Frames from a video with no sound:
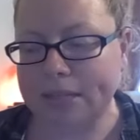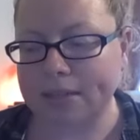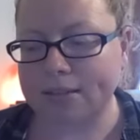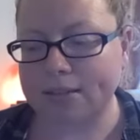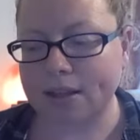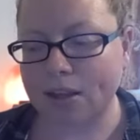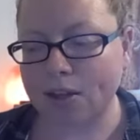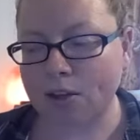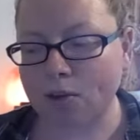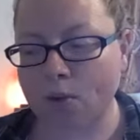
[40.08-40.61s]

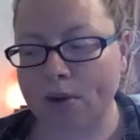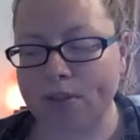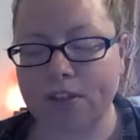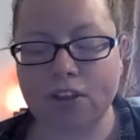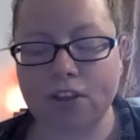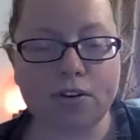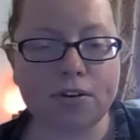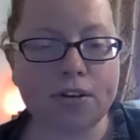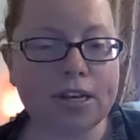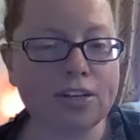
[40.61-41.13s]
So, whether
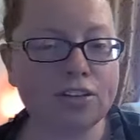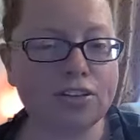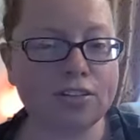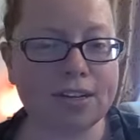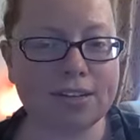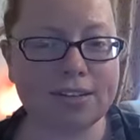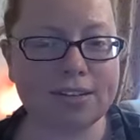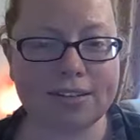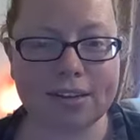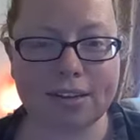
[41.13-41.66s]
you're
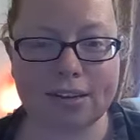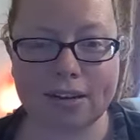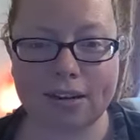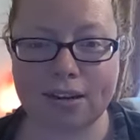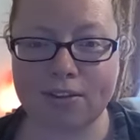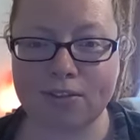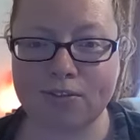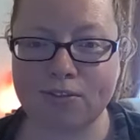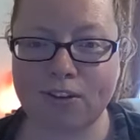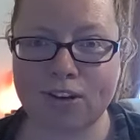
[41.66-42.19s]
interested
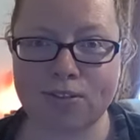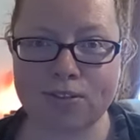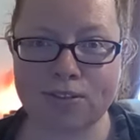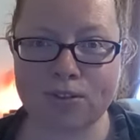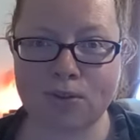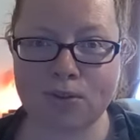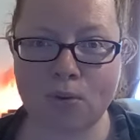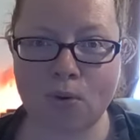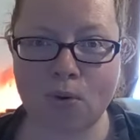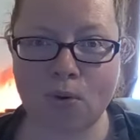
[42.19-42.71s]
in rose
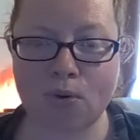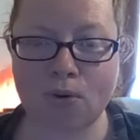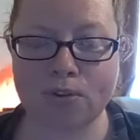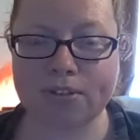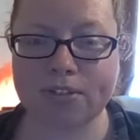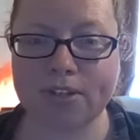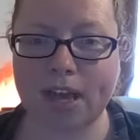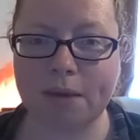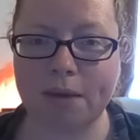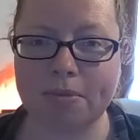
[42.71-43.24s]

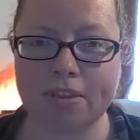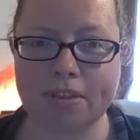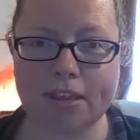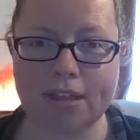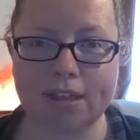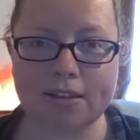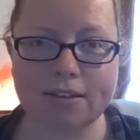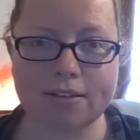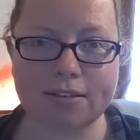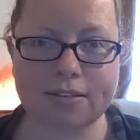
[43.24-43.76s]
quartz,
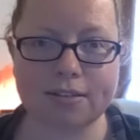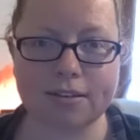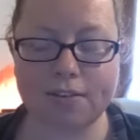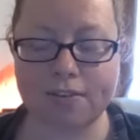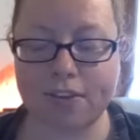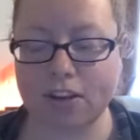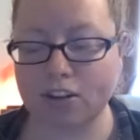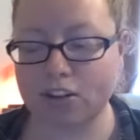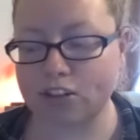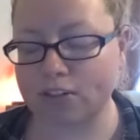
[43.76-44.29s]
amethyst,
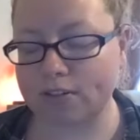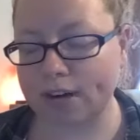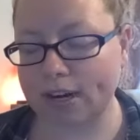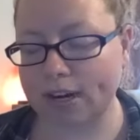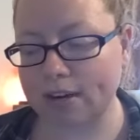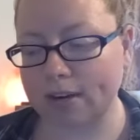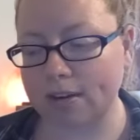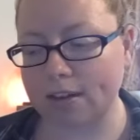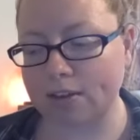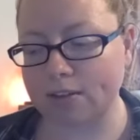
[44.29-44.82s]

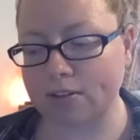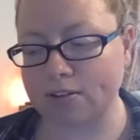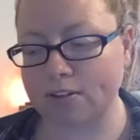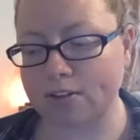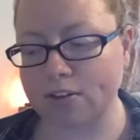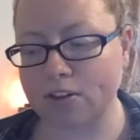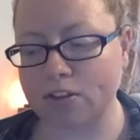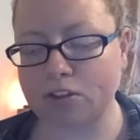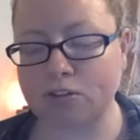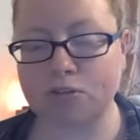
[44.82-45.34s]
aventurine, those
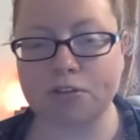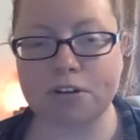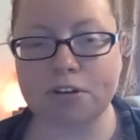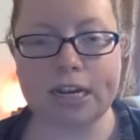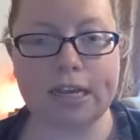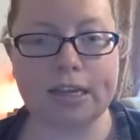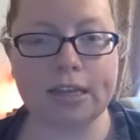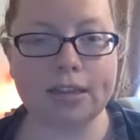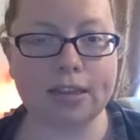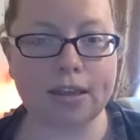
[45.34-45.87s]
are the
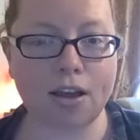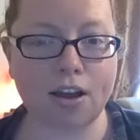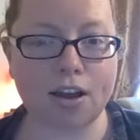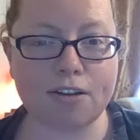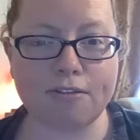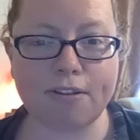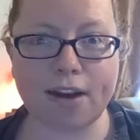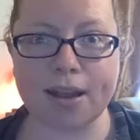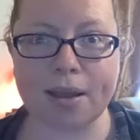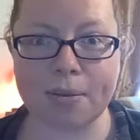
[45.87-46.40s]
three that
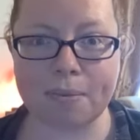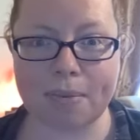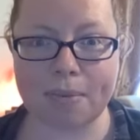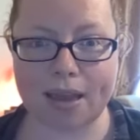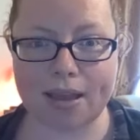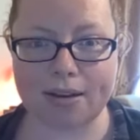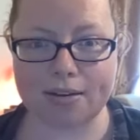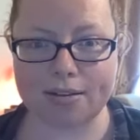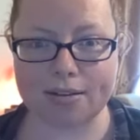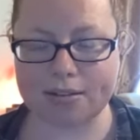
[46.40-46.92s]
I
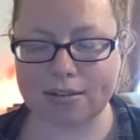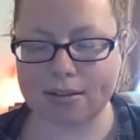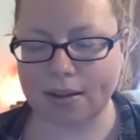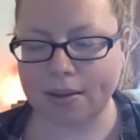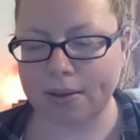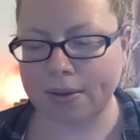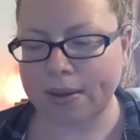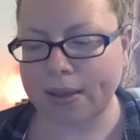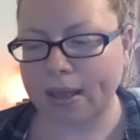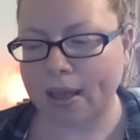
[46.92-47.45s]
recommend.
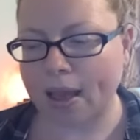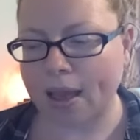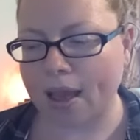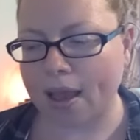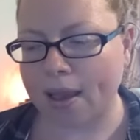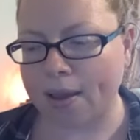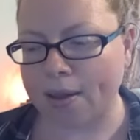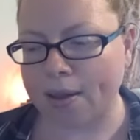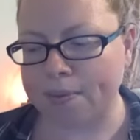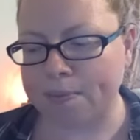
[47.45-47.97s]

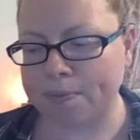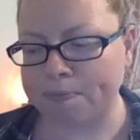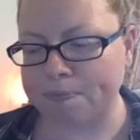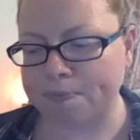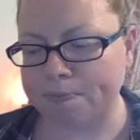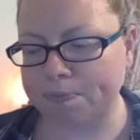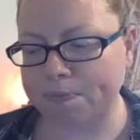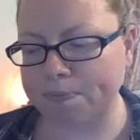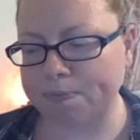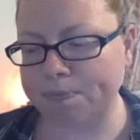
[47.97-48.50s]

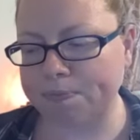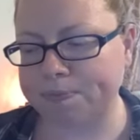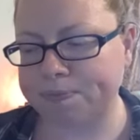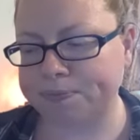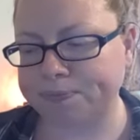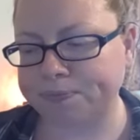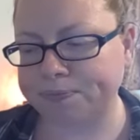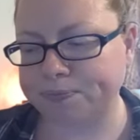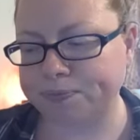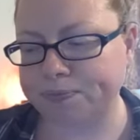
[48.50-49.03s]
Um,
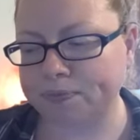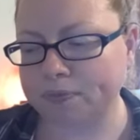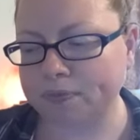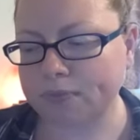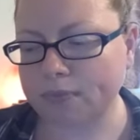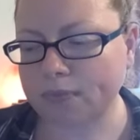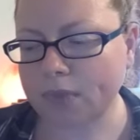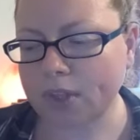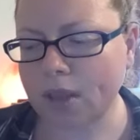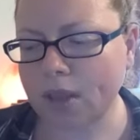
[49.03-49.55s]

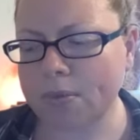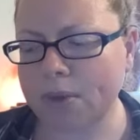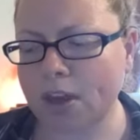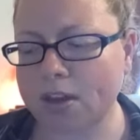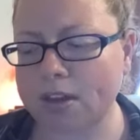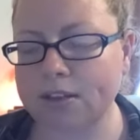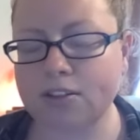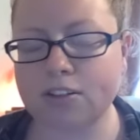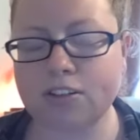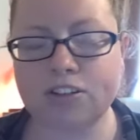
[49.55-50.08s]
I'm
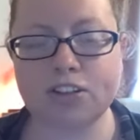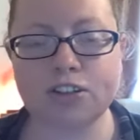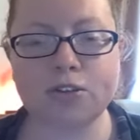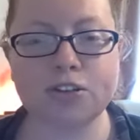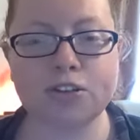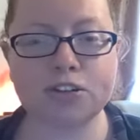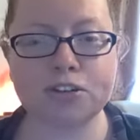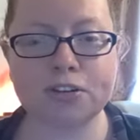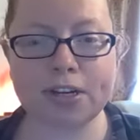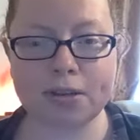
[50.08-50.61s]
going to do a
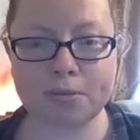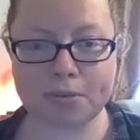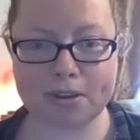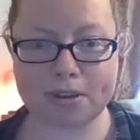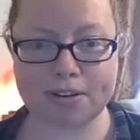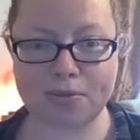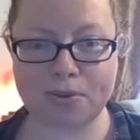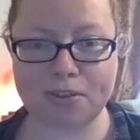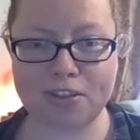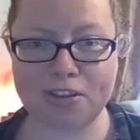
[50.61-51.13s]

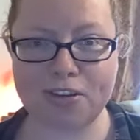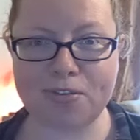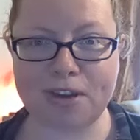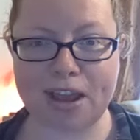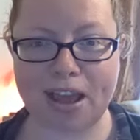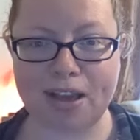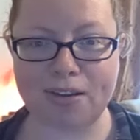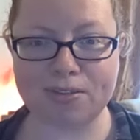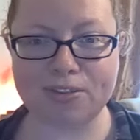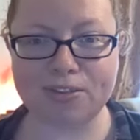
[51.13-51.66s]
treatment with you
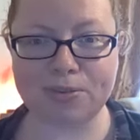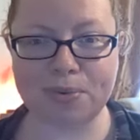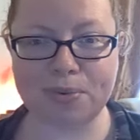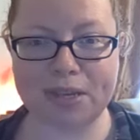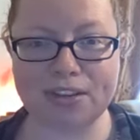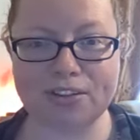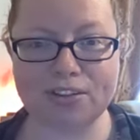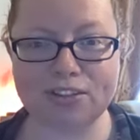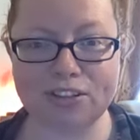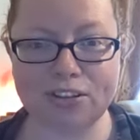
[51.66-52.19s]
now so we
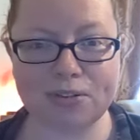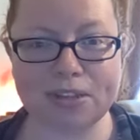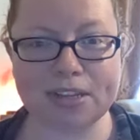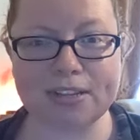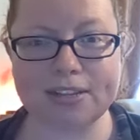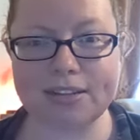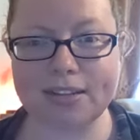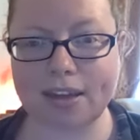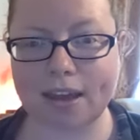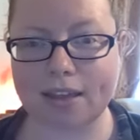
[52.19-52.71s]
can do
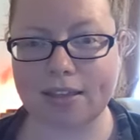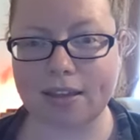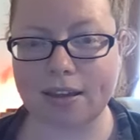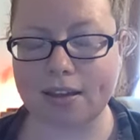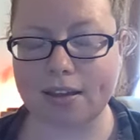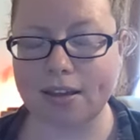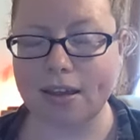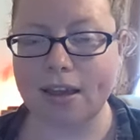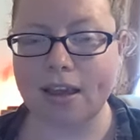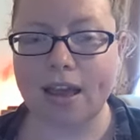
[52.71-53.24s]
this together.